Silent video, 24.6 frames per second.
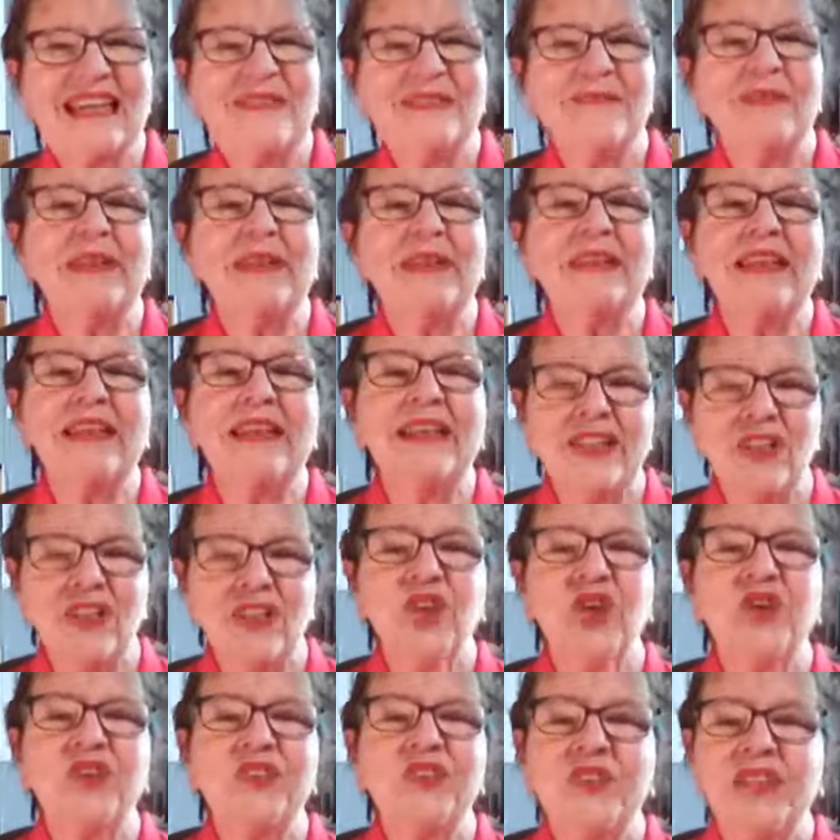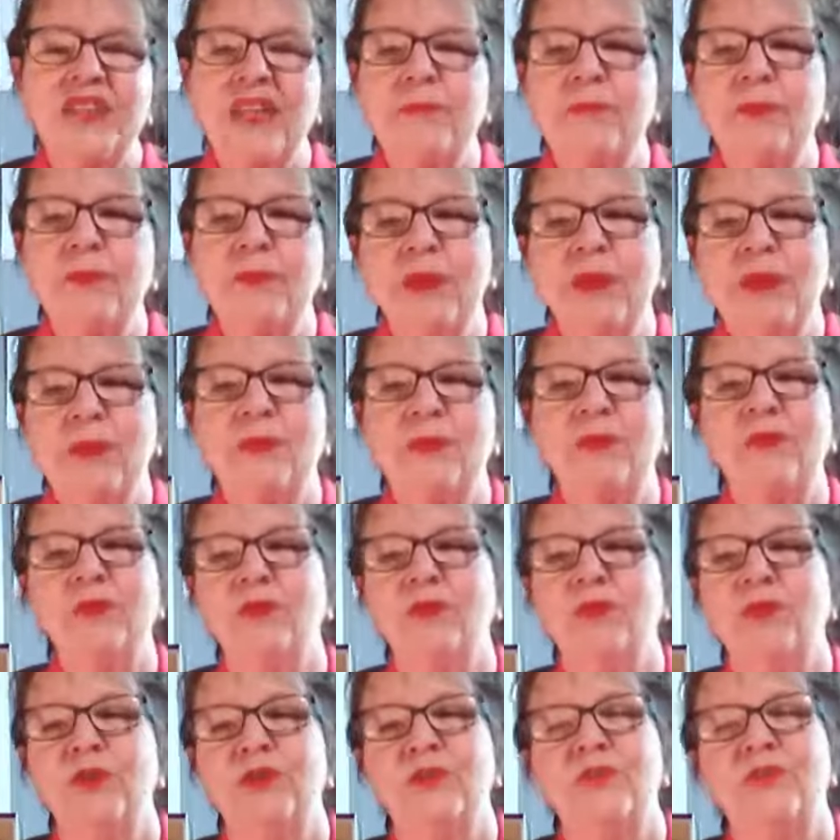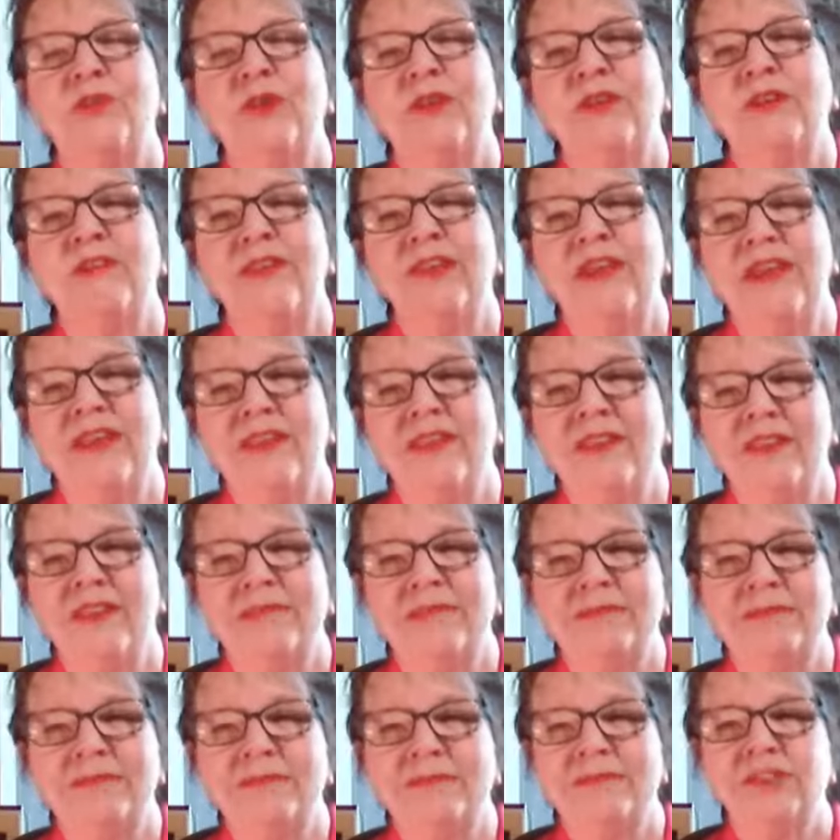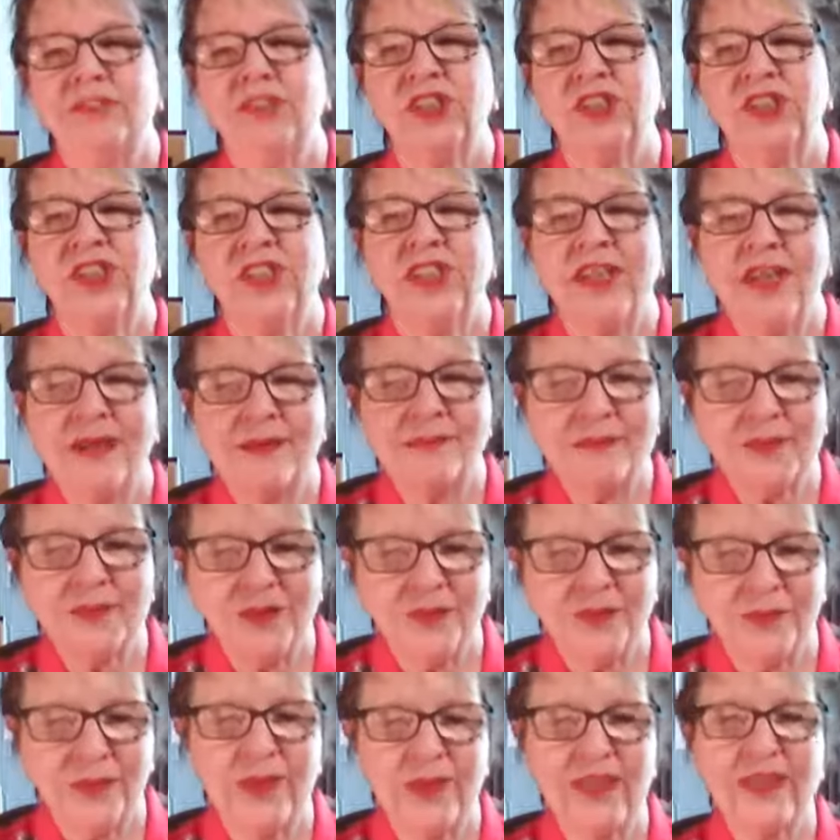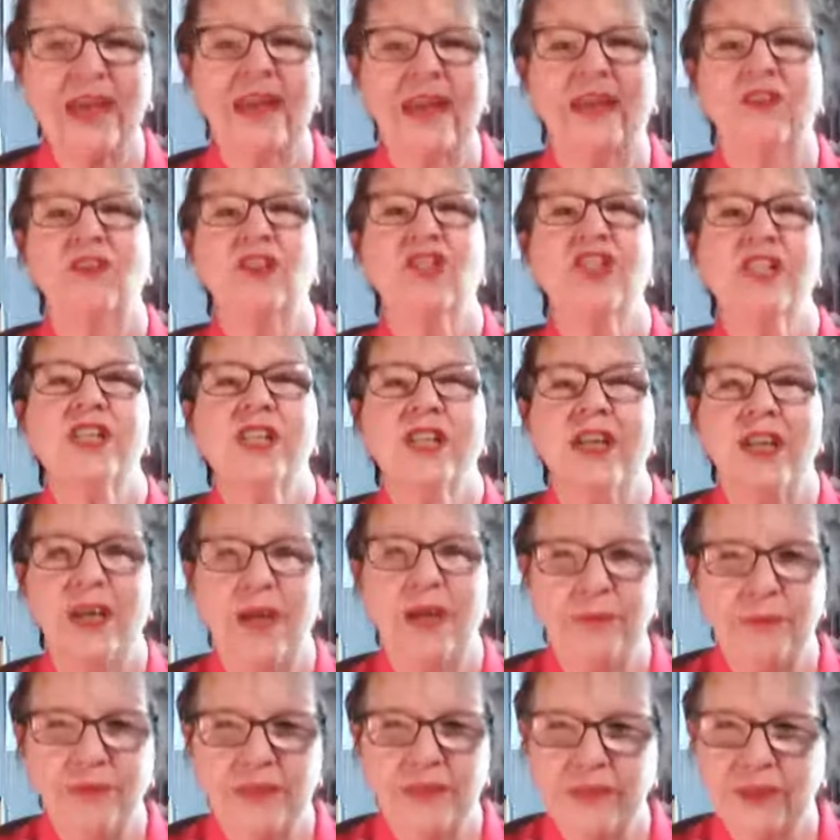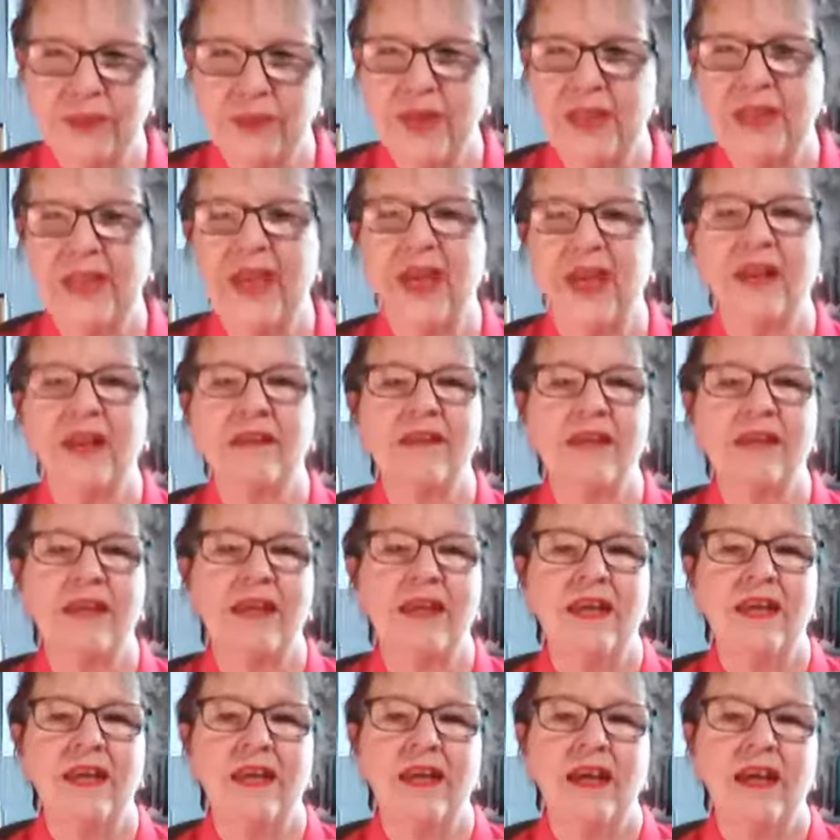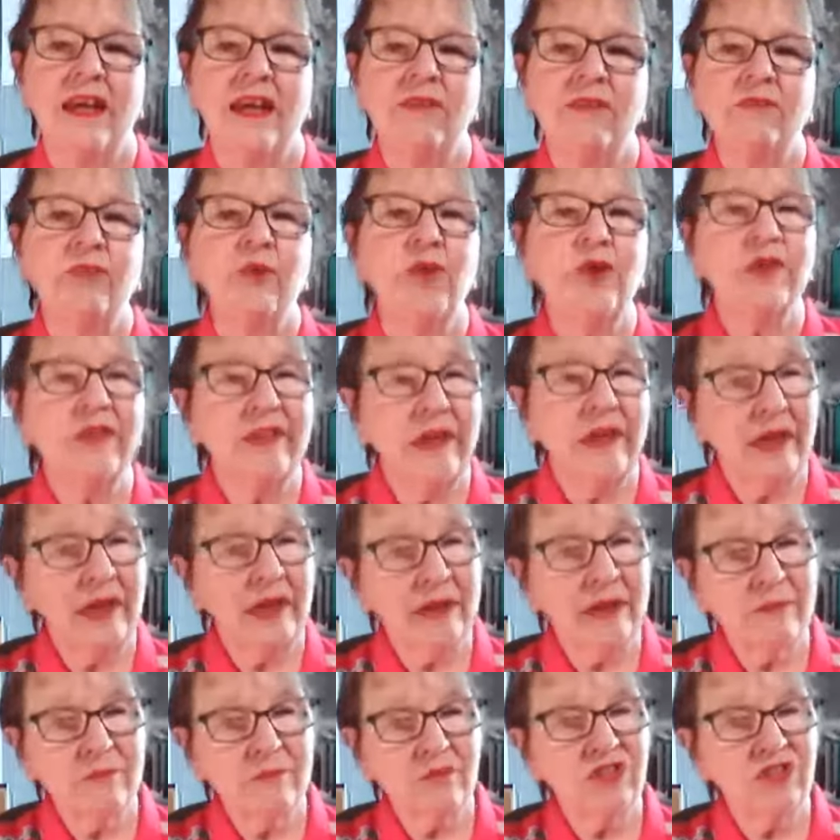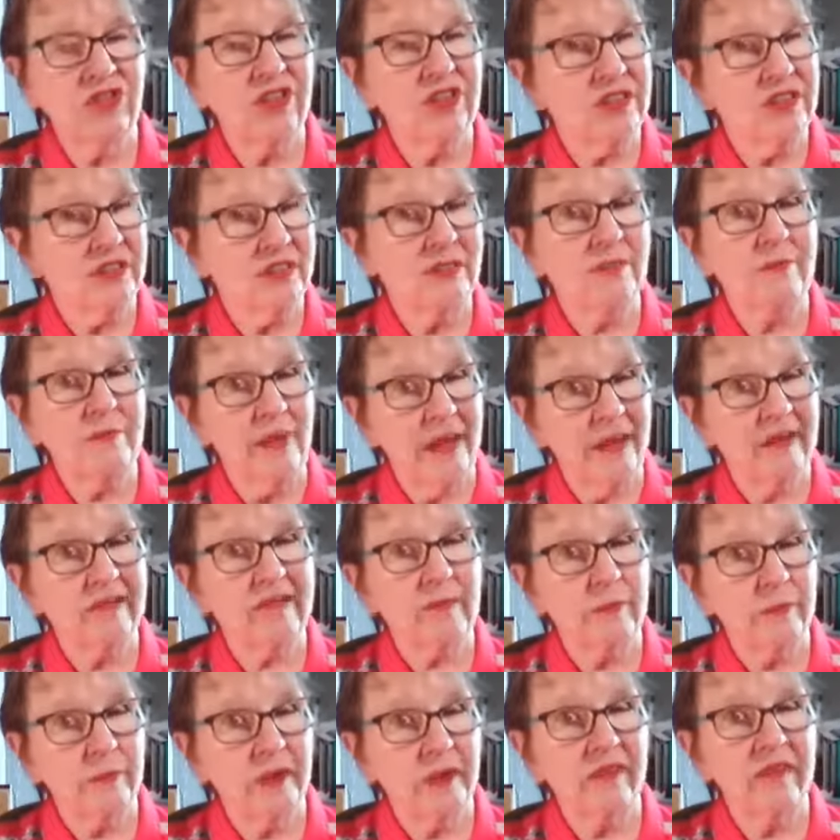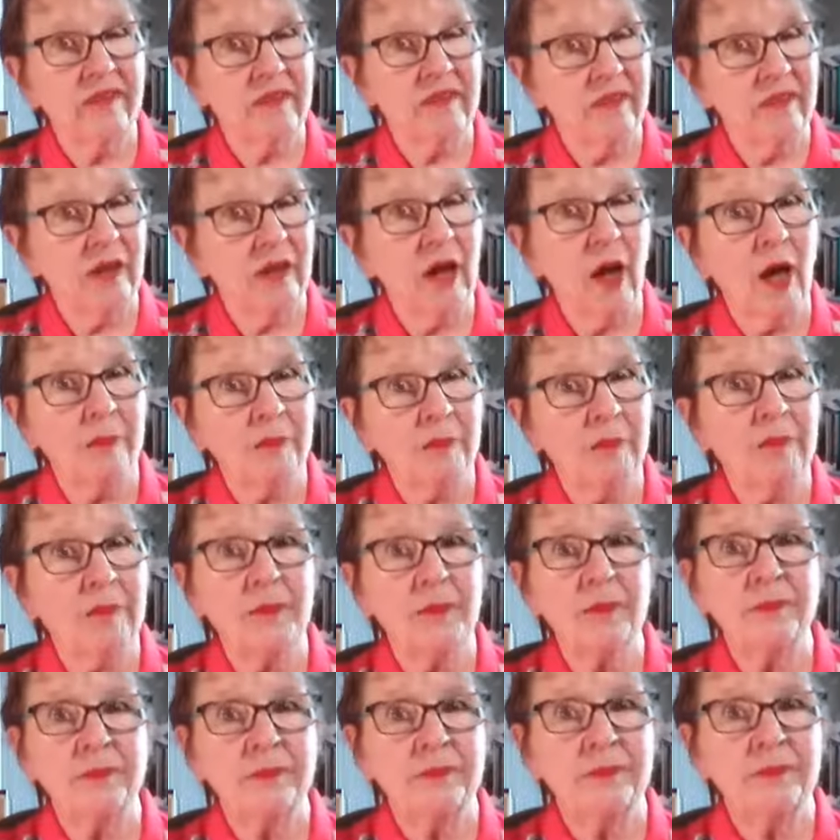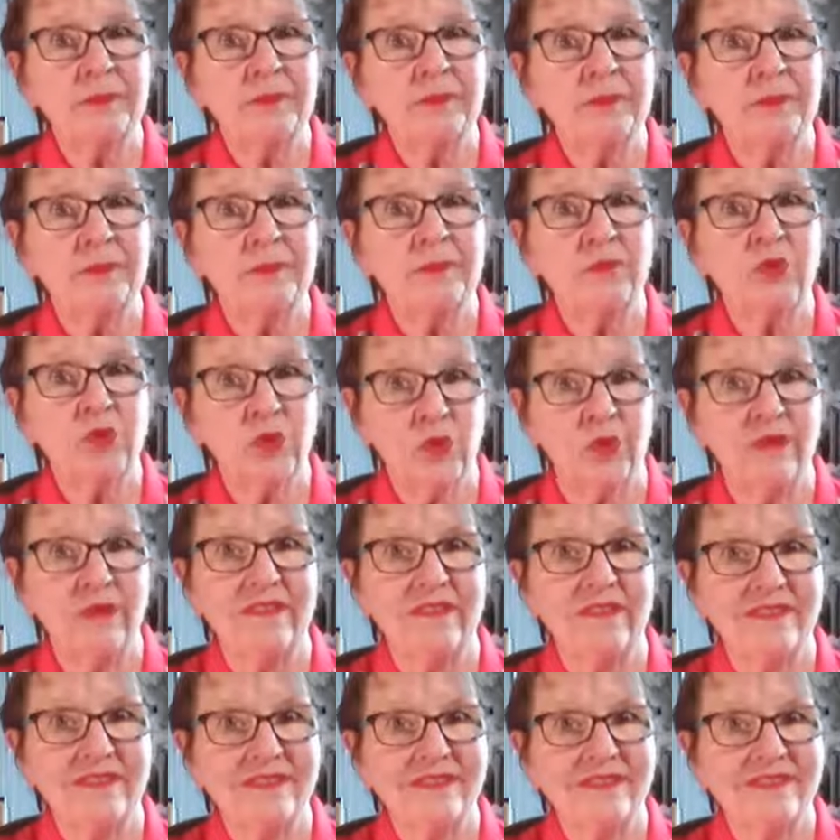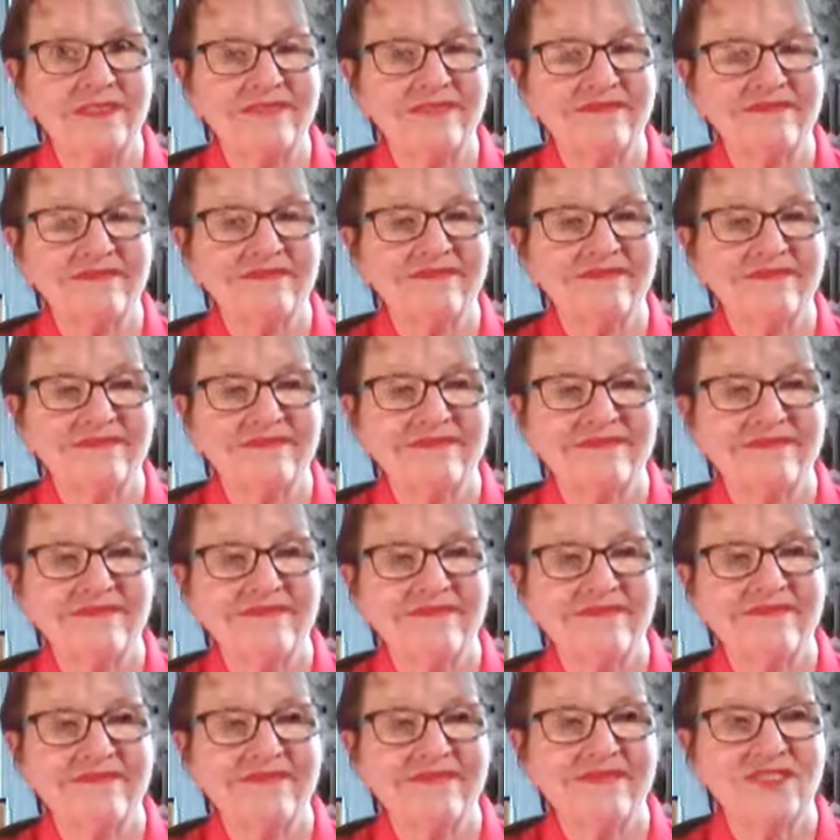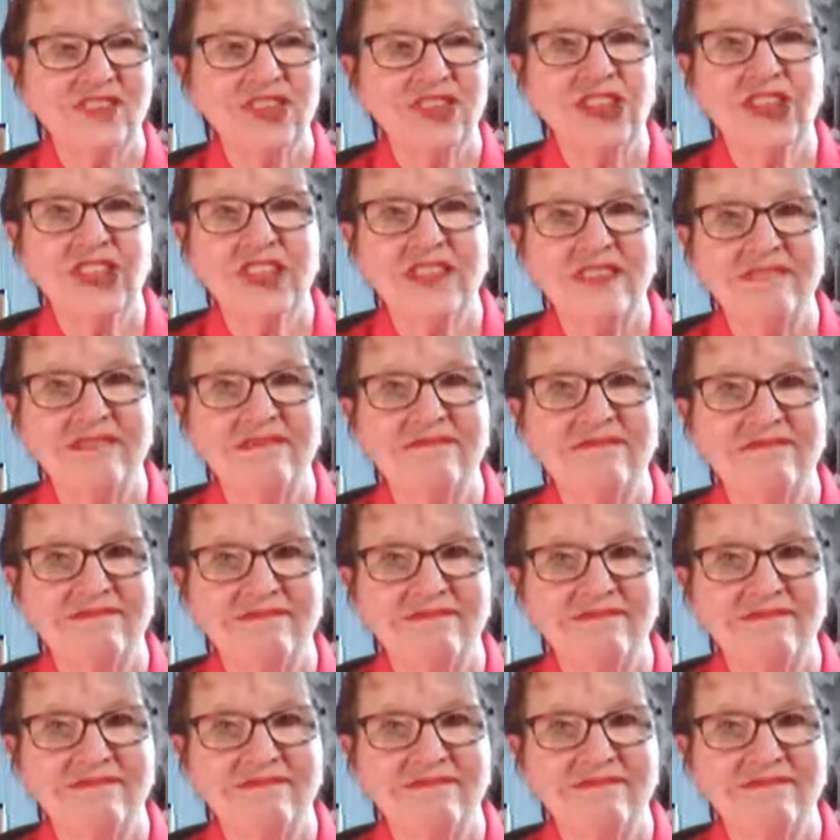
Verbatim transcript: But Elaina chose to keep putting one foot in front of the other. She kept doing that. She kept doing that. And for a time, she did make some less than optimum choices. She